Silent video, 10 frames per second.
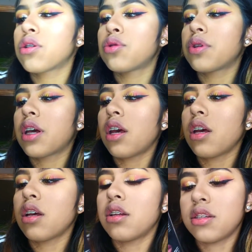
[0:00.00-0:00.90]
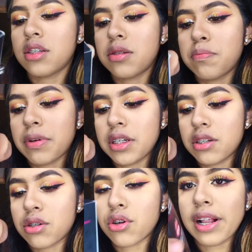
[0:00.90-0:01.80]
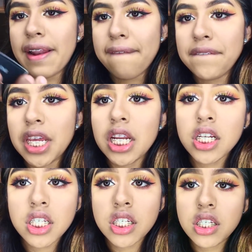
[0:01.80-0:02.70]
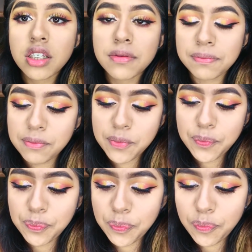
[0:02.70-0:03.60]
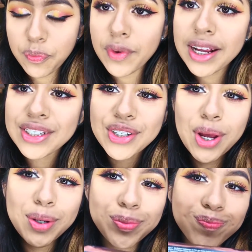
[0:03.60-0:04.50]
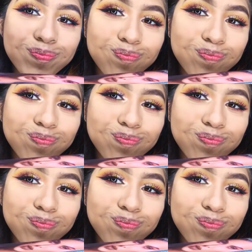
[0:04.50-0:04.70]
Contour Kit in Spice Girl and Venus. So,